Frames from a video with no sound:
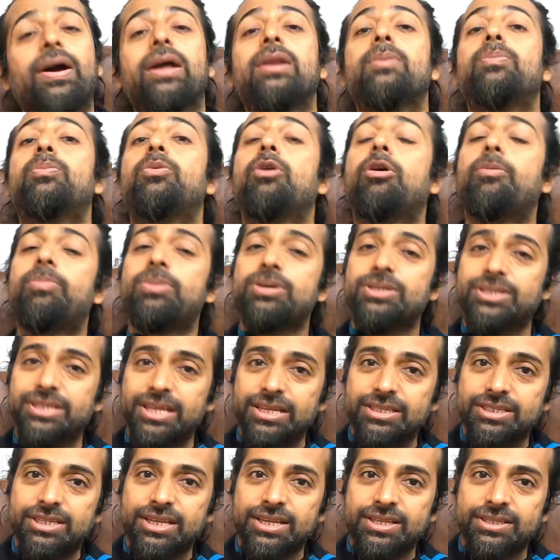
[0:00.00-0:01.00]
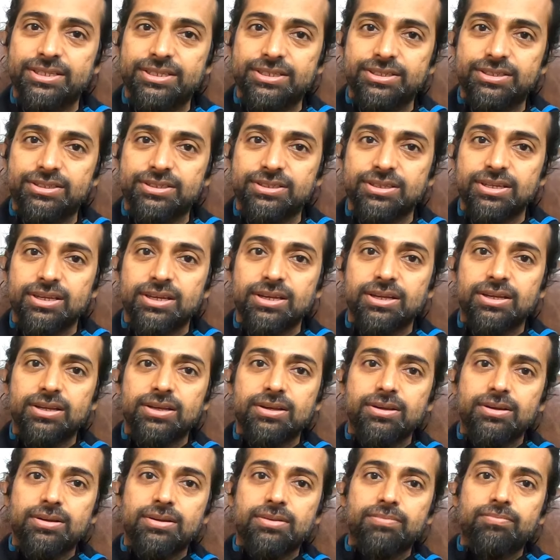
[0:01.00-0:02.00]
find proper sentences.
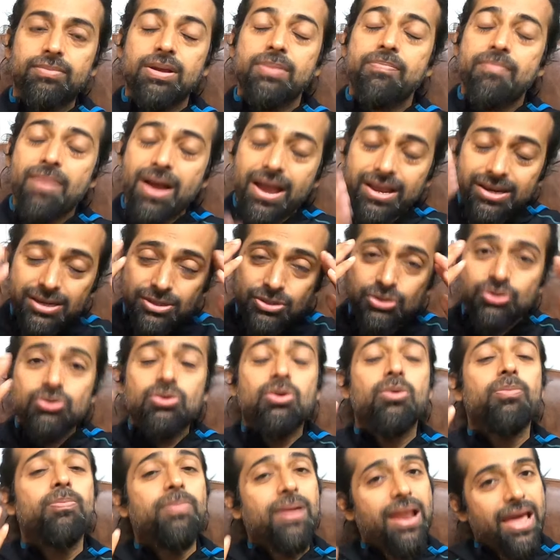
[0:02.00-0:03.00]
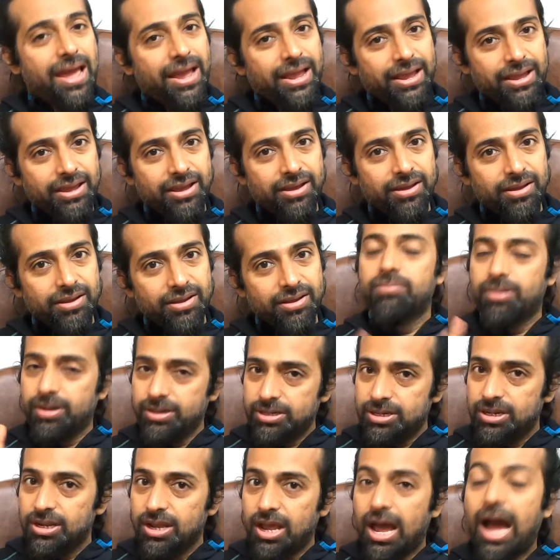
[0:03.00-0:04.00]
My mind used to go blank,
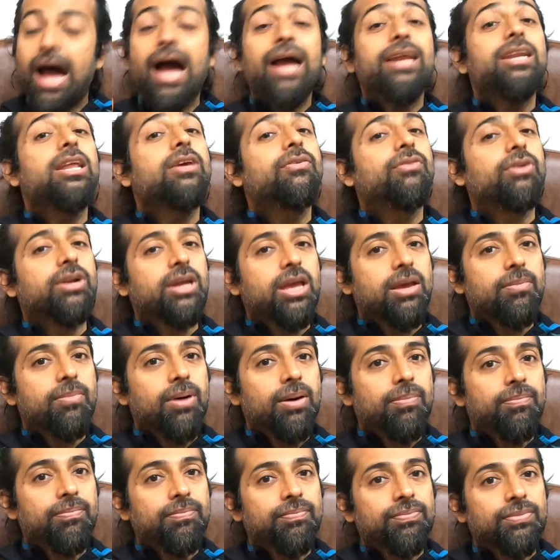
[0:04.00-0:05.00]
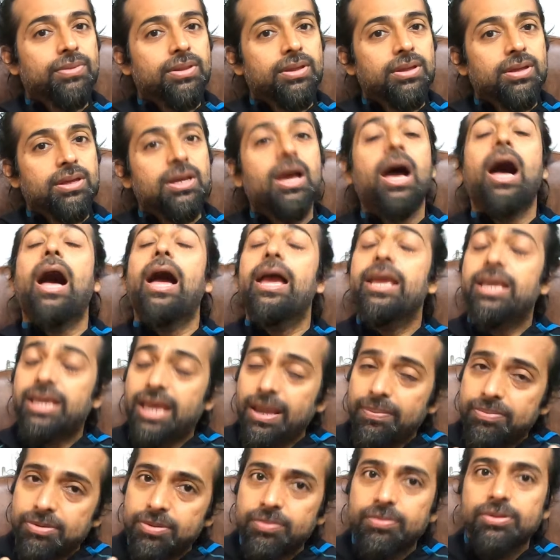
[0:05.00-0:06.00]
but I never gave up. I
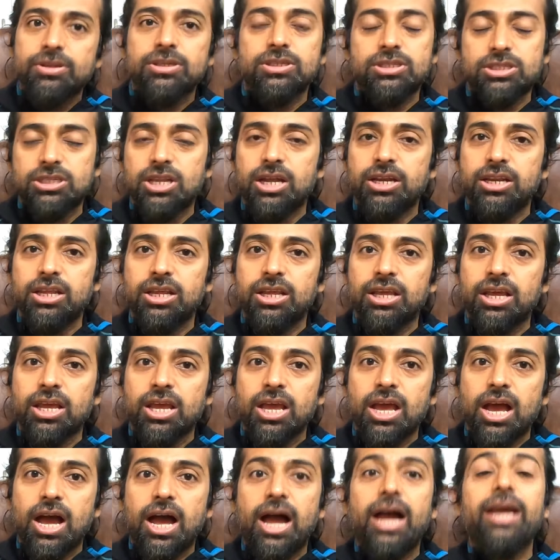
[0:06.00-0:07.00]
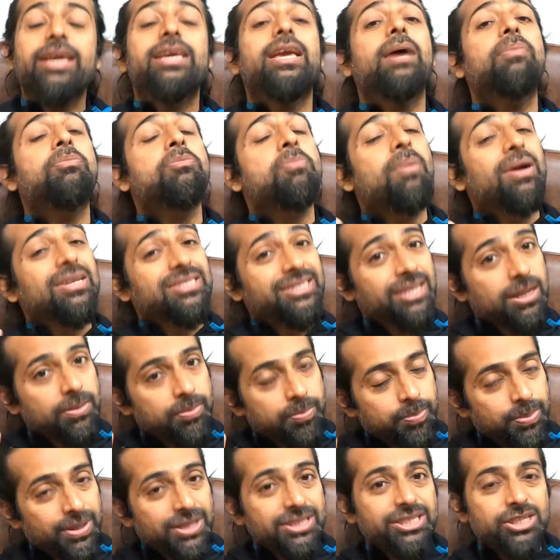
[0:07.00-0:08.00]
kept studying. I kept
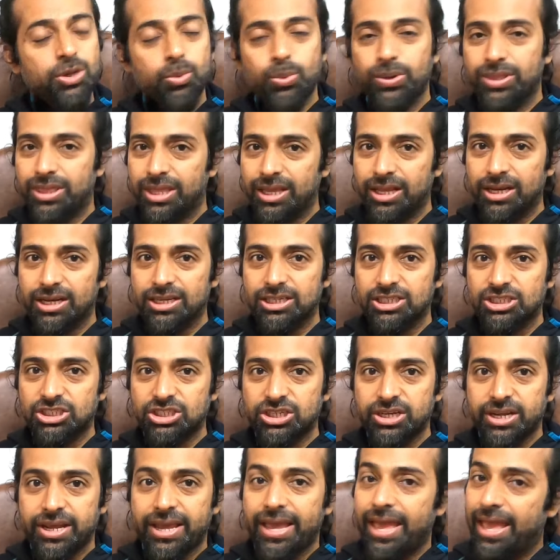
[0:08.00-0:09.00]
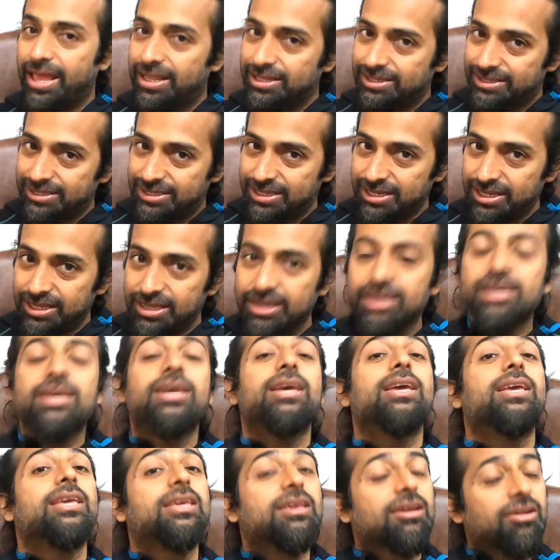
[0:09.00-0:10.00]
myself busy with English. And see,
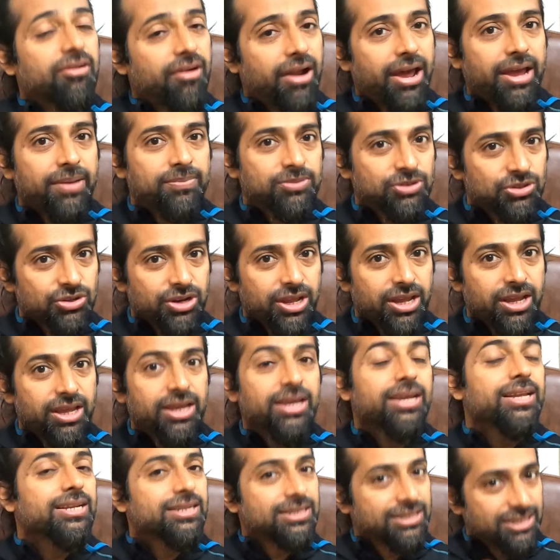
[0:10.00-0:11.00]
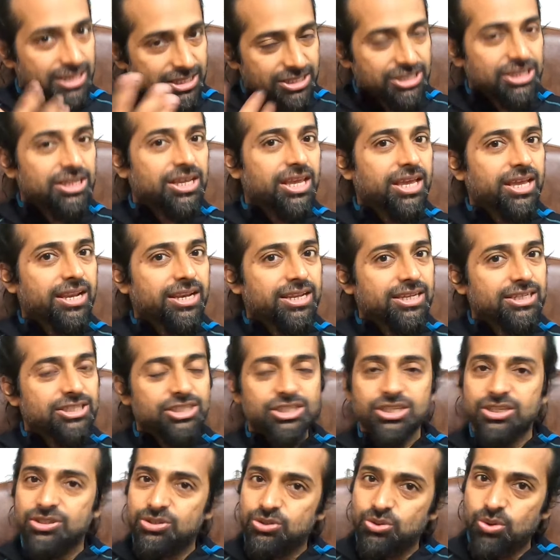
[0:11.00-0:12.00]
here I am today, teaching
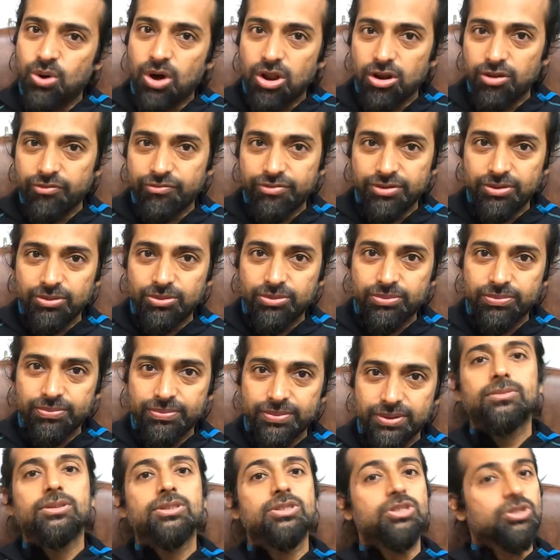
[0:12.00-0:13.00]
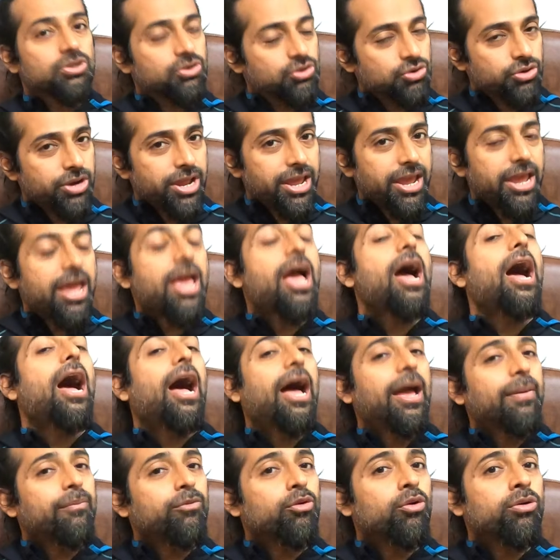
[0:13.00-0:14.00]
English to all of you. So today,
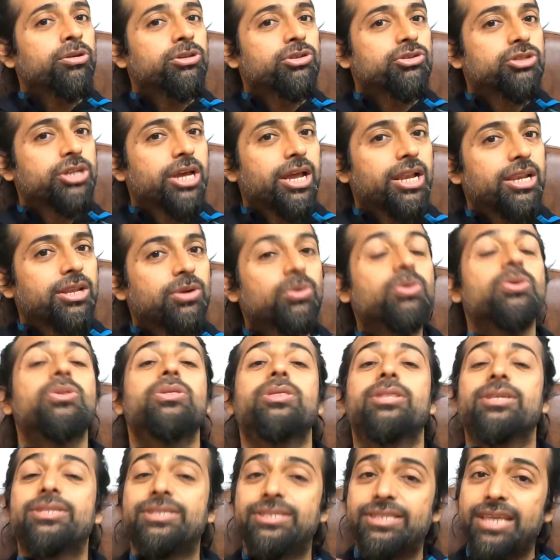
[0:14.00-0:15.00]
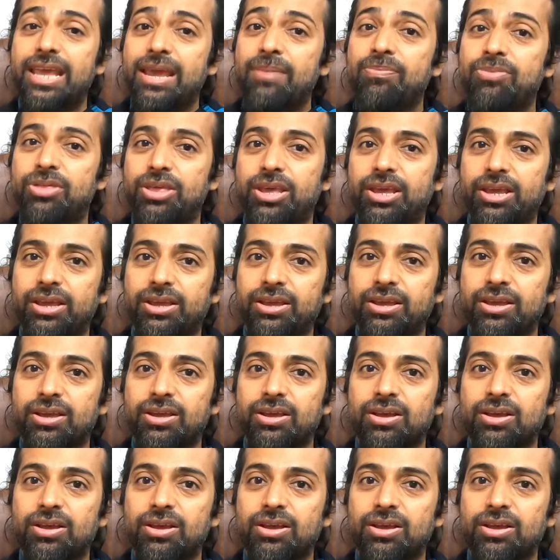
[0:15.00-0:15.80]
I'm going to tell you the same thing